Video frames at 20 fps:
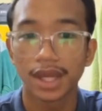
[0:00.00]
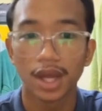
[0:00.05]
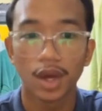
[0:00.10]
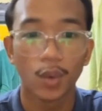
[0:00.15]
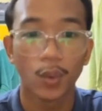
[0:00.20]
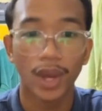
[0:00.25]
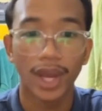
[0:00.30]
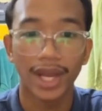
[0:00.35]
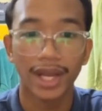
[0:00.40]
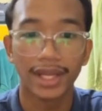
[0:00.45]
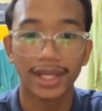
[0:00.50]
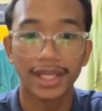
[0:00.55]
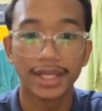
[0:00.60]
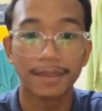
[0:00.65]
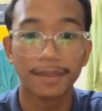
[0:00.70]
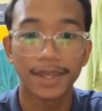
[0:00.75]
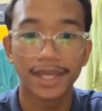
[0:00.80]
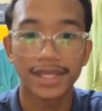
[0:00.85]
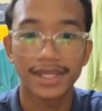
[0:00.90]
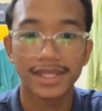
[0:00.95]
Well, it
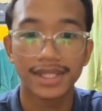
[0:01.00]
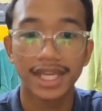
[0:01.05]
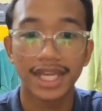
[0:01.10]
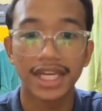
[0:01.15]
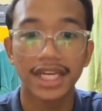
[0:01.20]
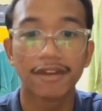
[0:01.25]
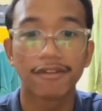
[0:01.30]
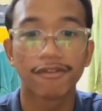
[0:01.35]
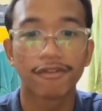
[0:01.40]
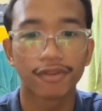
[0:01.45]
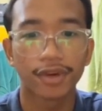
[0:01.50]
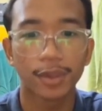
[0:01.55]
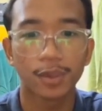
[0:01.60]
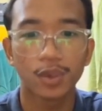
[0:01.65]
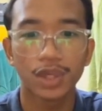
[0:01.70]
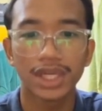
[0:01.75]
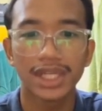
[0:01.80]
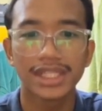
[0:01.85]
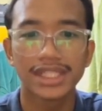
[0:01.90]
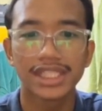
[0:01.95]
means that the firm
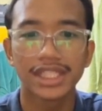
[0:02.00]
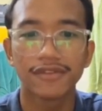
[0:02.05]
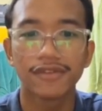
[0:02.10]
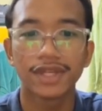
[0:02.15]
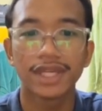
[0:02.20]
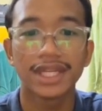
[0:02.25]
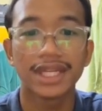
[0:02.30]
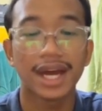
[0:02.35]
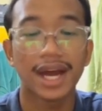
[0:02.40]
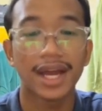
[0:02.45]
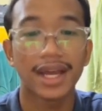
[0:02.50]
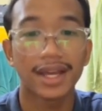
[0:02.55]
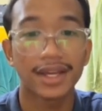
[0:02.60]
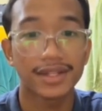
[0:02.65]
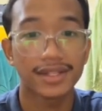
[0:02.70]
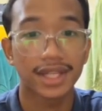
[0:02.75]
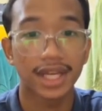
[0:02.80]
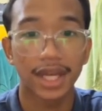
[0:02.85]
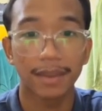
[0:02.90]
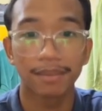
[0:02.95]
will achieve its
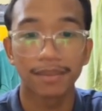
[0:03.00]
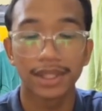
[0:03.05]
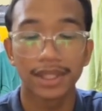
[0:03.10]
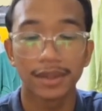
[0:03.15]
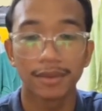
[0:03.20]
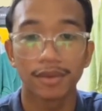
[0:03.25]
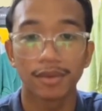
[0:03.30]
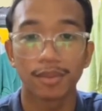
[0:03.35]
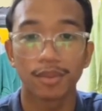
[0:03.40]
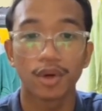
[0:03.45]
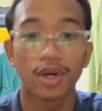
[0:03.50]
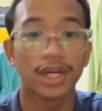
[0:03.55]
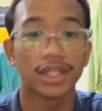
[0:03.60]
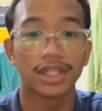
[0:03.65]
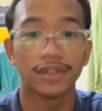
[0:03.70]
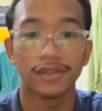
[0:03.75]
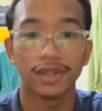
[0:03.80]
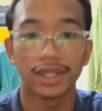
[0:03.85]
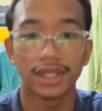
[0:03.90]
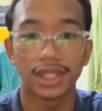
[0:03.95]
highest labor
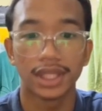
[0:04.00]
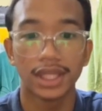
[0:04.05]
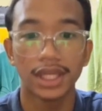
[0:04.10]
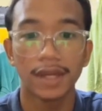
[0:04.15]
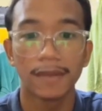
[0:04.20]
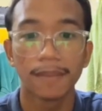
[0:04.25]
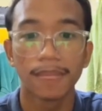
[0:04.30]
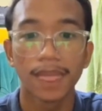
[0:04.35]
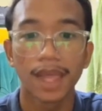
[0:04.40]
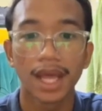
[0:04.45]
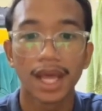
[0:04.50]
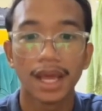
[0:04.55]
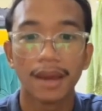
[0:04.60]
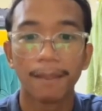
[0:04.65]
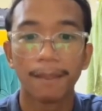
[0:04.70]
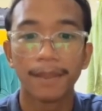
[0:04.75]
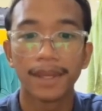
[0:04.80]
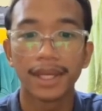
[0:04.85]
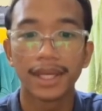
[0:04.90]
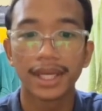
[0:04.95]
productivity,
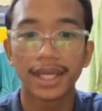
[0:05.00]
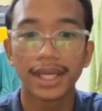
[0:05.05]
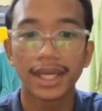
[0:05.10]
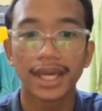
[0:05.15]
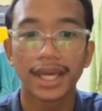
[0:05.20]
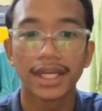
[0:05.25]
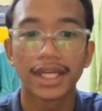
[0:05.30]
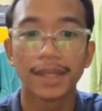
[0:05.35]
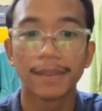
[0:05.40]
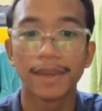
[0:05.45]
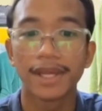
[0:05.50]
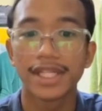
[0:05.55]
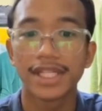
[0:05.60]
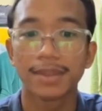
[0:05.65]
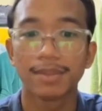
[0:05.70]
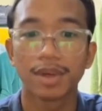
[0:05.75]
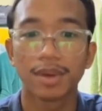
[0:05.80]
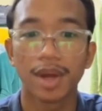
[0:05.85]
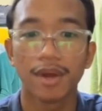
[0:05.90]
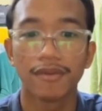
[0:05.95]
meaning the
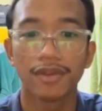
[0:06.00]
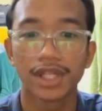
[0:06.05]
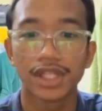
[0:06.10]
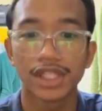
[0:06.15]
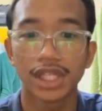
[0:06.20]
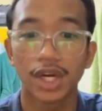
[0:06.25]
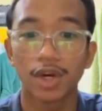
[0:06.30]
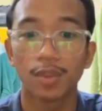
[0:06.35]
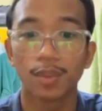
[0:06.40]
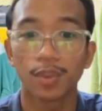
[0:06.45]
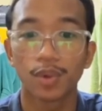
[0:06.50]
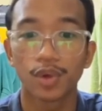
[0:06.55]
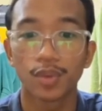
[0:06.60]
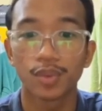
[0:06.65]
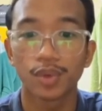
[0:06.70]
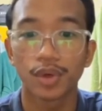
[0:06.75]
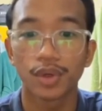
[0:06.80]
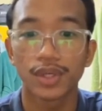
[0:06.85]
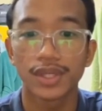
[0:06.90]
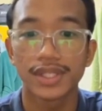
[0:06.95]
maximum average output
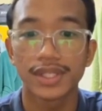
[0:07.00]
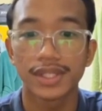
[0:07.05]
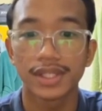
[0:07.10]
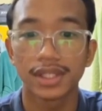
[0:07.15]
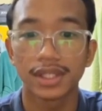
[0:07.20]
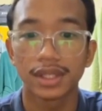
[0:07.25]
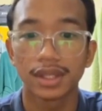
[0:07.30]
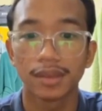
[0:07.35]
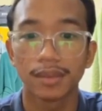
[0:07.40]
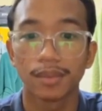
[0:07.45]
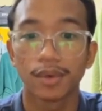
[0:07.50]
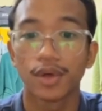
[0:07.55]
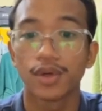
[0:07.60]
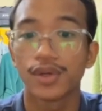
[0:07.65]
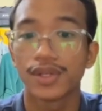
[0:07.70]
produced per